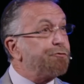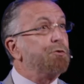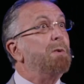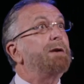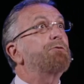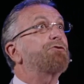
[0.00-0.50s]

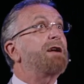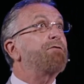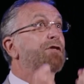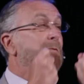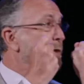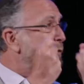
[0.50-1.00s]
When you strive for the
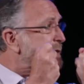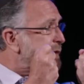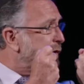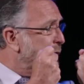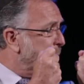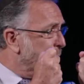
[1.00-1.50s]
most
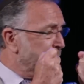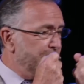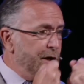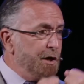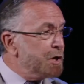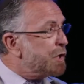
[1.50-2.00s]
noble,
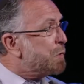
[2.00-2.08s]
you